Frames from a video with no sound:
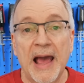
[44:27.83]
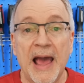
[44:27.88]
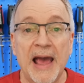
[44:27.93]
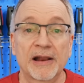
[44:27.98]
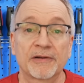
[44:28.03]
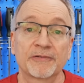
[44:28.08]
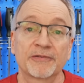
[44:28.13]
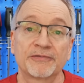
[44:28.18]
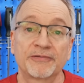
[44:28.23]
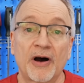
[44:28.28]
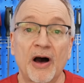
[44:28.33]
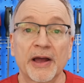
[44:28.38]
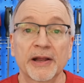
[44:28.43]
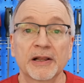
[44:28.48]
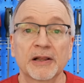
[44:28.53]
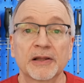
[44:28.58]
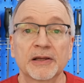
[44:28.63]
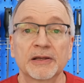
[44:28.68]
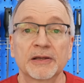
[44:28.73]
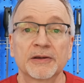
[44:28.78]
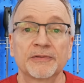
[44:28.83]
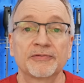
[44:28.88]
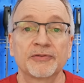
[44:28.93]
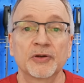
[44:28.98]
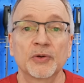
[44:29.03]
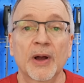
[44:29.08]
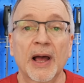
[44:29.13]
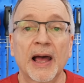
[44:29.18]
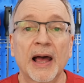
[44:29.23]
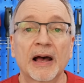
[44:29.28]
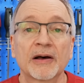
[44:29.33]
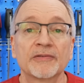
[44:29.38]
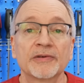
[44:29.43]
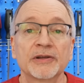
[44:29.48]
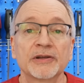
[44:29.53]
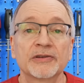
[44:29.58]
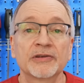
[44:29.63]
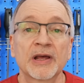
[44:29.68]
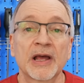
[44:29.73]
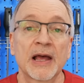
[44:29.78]
And finally, if you
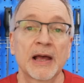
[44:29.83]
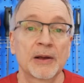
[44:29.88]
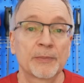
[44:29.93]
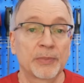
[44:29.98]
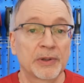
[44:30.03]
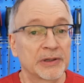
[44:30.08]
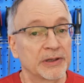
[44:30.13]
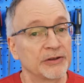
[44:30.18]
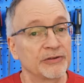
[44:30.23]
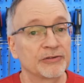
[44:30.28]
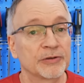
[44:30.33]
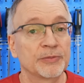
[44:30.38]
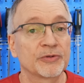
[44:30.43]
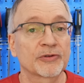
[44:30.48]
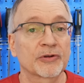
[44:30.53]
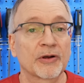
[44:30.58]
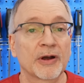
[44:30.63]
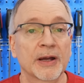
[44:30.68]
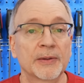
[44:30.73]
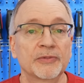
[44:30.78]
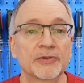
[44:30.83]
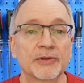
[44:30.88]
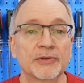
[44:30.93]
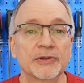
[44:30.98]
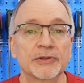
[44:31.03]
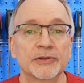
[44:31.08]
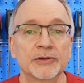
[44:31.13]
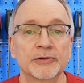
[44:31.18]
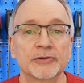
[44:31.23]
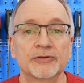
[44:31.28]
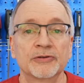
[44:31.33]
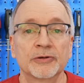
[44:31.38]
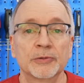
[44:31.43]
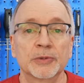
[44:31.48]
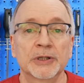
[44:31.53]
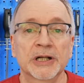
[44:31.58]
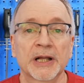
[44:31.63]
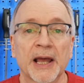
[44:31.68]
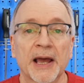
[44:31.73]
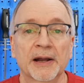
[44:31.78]
haven't, please subscribe to the
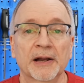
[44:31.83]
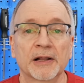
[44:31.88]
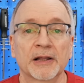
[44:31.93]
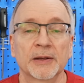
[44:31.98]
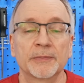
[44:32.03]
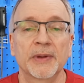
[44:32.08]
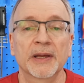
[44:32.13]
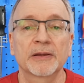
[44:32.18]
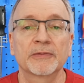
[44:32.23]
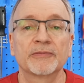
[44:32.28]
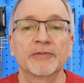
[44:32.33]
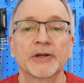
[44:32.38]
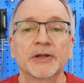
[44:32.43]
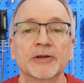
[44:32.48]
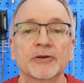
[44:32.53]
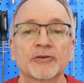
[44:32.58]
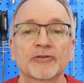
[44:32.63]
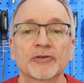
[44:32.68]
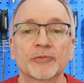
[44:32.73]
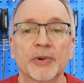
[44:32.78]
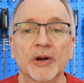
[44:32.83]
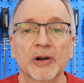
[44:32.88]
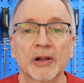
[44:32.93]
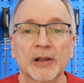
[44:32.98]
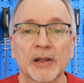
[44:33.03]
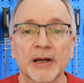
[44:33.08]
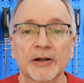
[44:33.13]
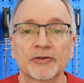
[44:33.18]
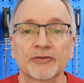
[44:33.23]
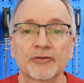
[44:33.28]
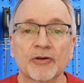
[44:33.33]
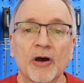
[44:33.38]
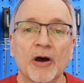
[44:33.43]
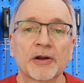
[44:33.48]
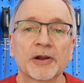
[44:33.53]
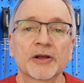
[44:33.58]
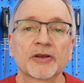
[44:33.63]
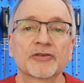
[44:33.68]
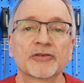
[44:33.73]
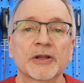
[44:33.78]
YouTube channel. I make videos about
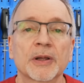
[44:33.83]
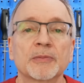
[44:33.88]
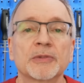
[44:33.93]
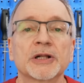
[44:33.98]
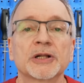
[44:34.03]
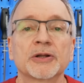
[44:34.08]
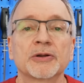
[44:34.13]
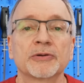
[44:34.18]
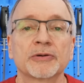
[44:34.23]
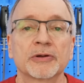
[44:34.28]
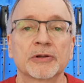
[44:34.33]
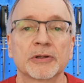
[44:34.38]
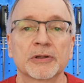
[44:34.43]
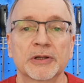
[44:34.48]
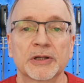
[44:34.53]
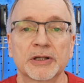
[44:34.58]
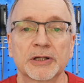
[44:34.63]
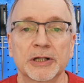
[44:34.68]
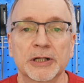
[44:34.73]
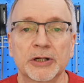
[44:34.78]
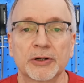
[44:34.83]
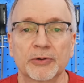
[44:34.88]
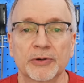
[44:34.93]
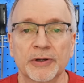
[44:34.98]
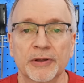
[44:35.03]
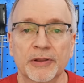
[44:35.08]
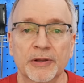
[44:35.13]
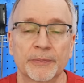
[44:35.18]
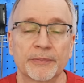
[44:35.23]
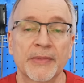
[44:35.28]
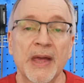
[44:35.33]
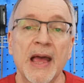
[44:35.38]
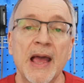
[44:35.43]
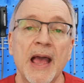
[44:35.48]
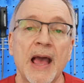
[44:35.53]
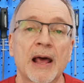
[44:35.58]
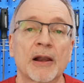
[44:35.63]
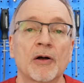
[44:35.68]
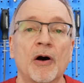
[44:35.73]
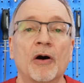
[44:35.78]
electronics, and I'm sure you'll enjoy them.
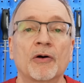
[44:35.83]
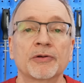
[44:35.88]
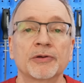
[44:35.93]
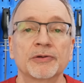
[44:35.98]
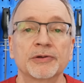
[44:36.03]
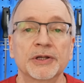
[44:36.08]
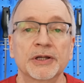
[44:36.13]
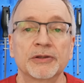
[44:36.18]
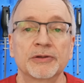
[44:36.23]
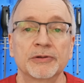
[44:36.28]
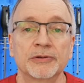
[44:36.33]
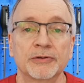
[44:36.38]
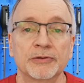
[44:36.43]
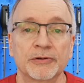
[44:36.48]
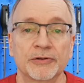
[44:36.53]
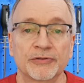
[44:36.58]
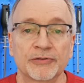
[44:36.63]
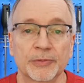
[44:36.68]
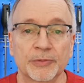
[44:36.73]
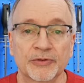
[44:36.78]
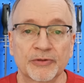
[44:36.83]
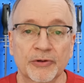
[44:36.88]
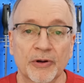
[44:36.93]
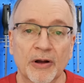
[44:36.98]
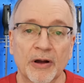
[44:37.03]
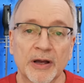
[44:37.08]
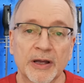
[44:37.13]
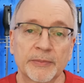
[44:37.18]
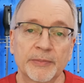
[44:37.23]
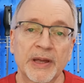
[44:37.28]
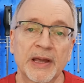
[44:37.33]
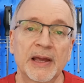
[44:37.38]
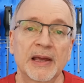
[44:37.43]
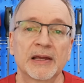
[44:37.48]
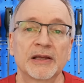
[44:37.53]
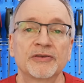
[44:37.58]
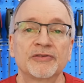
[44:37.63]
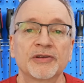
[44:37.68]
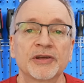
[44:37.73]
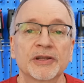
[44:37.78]
And all you need to do to subscribe
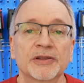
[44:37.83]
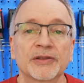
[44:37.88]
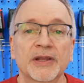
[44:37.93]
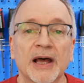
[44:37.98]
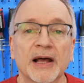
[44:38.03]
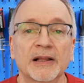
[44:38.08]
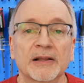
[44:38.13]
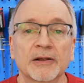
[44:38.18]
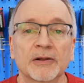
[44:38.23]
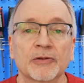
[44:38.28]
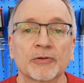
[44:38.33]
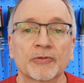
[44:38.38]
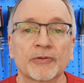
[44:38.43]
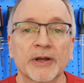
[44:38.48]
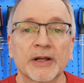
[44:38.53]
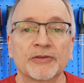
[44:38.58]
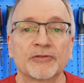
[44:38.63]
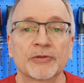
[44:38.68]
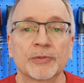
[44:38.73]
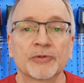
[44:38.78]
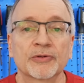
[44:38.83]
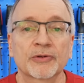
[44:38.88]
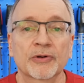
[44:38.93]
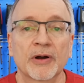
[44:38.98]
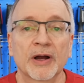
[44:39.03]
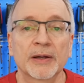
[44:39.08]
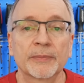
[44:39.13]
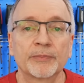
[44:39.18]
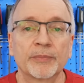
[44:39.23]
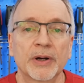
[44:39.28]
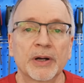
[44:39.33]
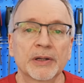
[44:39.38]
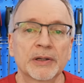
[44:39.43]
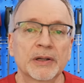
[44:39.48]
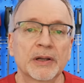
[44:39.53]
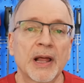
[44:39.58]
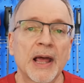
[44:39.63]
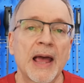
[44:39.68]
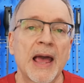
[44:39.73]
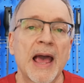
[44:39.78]
is hit that little red subscribe
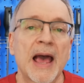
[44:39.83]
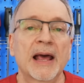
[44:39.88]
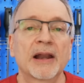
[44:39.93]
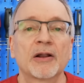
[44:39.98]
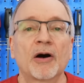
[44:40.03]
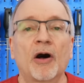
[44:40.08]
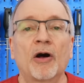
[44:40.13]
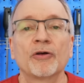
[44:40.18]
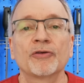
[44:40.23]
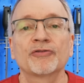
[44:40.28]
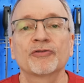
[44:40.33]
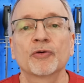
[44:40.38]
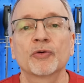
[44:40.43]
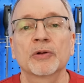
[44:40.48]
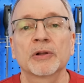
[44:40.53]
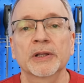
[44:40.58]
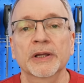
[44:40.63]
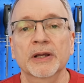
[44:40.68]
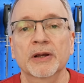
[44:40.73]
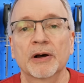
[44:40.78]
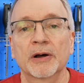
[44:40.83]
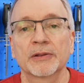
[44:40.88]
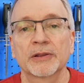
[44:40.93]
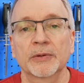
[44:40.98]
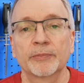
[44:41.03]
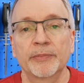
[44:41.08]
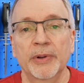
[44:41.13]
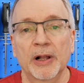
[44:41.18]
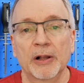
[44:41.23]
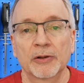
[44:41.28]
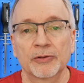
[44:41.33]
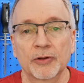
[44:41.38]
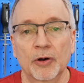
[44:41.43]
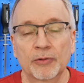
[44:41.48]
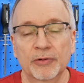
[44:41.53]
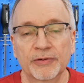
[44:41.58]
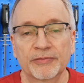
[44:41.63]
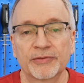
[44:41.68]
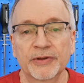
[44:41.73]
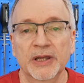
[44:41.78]
button and also click on the bell
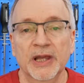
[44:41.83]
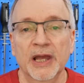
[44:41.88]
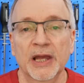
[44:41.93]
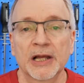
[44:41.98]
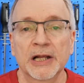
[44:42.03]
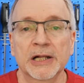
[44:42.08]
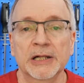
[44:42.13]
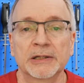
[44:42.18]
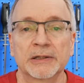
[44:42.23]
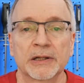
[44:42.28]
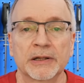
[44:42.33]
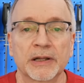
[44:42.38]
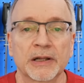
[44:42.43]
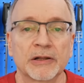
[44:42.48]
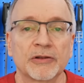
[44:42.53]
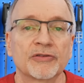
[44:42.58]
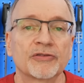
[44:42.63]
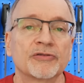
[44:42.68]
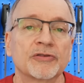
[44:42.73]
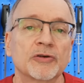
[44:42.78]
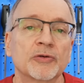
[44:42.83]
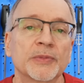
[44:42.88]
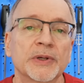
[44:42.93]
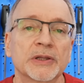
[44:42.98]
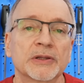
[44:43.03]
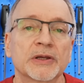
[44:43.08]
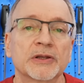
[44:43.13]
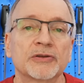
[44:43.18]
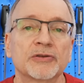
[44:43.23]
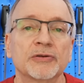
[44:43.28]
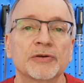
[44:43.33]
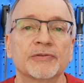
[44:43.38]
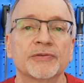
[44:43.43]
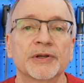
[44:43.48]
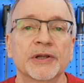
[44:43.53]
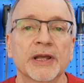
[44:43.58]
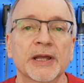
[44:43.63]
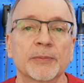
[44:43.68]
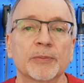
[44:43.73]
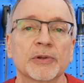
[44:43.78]
notification and then assuming that you've
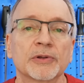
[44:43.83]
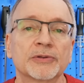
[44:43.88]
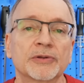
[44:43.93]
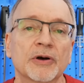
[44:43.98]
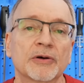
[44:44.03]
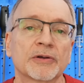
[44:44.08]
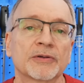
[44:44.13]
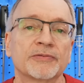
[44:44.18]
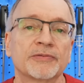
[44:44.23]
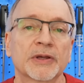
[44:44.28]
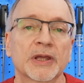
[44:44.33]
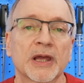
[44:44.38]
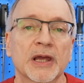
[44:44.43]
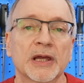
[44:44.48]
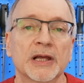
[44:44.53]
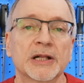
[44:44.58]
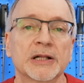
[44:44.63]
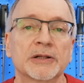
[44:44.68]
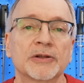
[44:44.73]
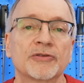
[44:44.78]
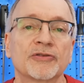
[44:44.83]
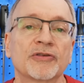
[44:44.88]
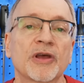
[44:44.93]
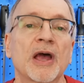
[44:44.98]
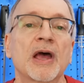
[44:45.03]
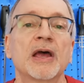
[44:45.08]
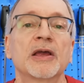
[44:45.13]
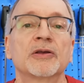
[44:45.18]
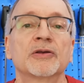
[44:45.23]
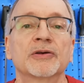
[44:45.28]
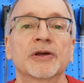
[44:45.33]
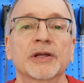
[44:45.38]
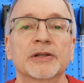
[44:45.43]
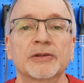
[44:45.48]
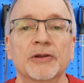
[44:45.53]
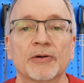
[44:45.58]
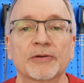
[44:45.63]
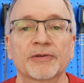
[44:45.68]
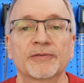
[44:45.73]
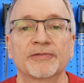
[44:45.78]
enabled notifications, you'll get
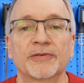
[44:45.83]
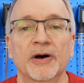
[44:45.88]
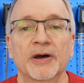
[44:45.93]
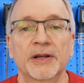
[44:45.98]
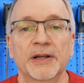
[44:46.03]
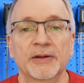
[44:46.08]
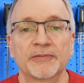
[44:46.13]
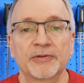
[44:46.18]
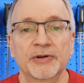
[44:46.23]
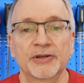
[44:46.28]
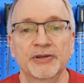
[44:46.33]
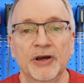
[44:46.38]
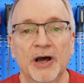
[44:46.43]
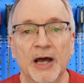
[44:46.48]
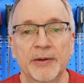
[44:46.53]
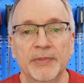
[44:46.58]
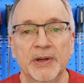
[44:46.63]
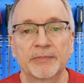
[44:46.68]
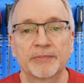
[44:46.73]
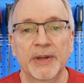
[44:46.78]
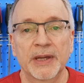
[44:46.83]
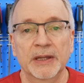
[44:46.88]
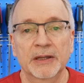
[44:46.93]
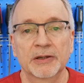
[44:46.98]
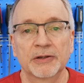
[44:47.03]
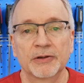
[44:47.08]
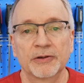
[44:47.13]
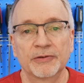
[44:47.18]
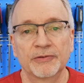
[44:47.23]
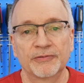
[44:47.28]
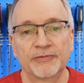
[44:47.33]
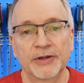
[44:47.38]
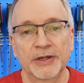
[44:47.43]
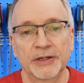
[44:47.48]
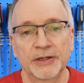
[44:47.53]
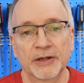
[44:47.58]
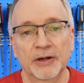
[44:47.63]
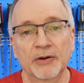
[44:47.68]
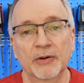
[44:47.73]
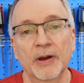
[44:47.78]
notified every time I make a new
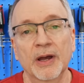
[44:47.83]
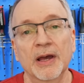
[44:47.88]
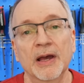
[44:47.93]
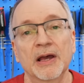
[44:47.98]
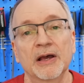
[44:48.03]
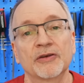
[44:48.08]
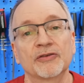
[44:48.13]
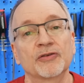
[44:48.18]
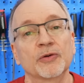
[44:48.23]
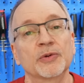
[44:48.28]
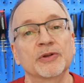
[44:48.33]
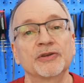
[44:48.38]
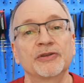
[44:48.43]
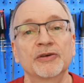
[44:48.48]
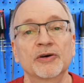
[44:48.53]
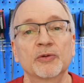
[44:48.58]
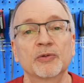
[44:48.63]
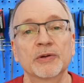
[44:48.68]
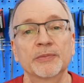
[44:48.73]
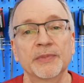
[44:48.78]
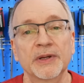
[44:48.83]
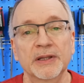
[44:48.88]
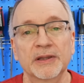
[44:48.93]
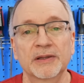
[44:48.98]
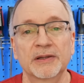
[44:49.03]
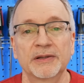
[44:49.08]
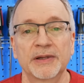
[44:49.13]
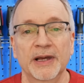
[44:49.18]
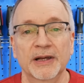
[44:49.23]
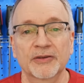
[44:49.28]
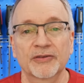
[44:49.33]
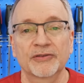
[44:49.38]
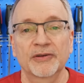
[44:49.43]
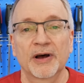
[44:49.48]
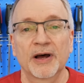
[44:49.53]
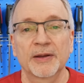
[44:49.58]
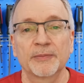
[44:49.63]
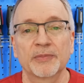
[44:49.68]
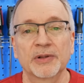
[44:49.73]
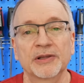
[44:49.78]
video. So until we meet the next
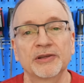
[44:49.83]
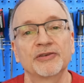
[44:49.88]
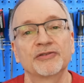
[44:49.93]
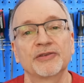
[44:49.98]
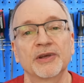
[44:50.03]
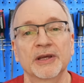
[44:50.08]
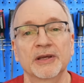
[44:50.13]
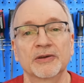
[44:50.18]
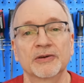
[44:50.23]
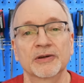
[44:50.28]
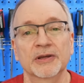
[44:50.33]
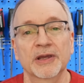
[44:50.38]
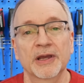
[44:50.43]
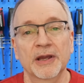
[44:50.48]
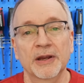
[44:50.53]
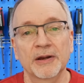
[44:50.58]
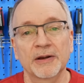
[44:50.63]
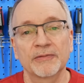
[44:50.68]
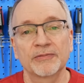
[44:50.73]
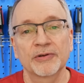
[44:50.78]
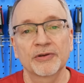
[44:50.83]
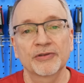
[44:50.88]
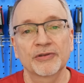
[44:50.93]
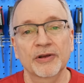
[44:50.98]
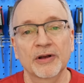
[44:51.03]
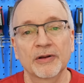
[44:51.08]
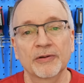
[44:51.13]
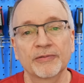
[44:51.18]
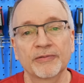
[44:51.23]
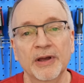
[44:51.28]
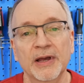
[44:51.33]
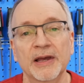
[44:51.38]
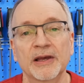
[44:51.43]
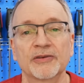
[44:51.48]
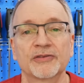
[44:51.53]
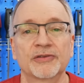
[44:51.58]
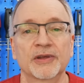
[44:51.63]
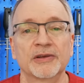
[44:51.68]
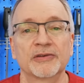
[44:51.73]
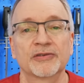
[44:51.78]
time, please take good care of yourself,
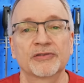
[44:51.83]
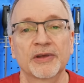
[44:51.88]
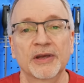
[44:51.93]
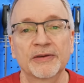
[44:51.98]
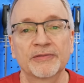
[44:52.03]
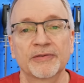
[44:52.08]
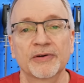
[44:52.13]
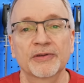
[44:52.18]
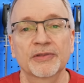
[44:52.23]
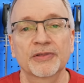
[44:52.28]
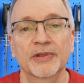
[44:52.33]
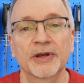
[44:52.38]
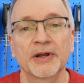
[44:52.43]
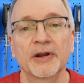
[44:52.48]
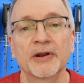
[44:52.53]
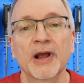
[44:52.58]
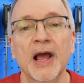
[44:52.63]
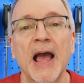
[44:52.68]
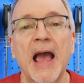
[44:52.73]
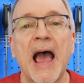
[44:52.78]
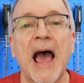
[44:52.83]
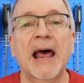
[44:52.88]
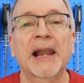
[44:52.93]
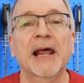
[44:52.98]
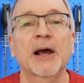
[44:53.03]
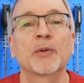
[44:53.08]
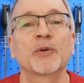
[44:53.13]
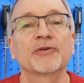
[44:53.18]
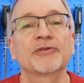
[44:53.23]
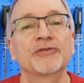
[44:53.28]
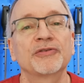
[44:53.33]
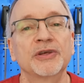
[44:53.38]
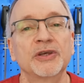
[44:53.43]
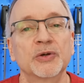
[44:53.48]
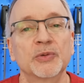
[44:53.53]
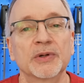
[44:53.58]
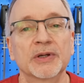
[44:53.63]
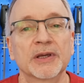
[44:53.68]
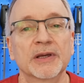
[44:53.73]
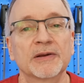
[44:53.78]
stay safe out there, and I will see
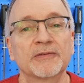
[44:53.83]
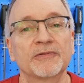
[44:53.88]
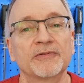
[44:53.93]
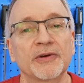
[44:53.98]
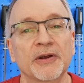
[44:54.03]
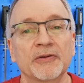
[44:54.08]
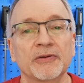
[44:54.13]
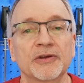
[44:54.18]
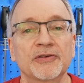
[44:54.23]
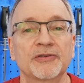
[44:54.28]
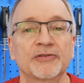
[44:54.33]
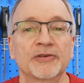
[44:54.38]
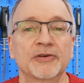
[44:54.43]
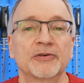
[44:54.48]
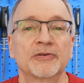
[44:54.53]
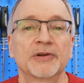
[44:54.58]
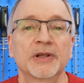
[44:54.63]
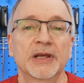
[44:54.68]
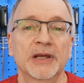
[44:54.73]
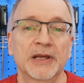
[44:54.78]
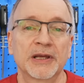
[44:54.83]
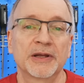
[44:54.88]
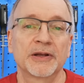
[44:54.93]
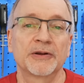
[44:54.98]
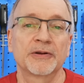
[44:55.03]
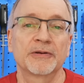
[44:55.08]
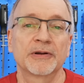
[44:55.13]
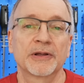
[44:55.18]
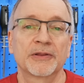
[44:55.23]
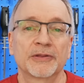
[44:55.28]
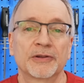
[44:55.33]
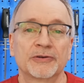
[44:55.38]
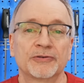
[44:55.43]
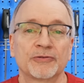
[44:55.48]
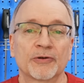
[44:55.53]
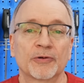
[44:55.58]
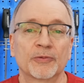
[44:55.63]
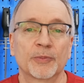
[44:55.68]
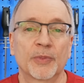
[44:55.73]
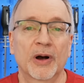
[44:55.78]
you again very soon here in the
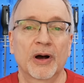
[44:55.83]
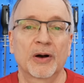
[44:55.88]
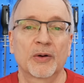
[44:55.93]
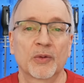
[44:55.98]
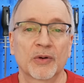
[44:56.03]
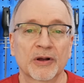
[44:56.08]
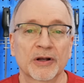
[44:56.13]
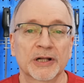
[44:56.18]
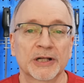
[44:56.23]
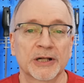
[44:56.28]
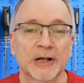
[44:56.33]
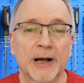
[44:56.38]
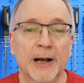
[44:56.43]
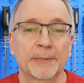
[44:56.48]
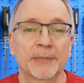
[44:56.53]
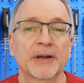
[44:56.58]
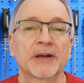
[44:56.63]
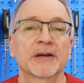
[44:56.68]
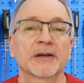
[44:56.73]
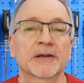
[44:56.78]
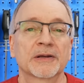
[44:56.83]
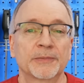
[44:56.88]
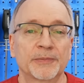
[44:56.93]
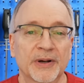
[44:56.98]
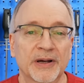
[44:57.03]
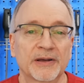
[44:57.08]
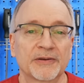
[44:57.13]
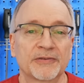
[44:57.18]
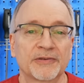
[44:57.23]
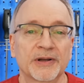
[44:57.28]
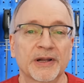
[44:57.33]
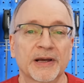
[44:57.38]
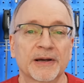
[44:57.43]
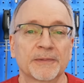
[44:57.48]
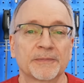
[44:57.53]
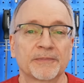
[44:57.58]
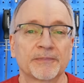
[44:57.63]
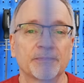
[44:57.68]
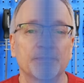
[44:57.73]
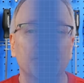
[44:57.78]
DroneBot Workshop. Goodbye for now.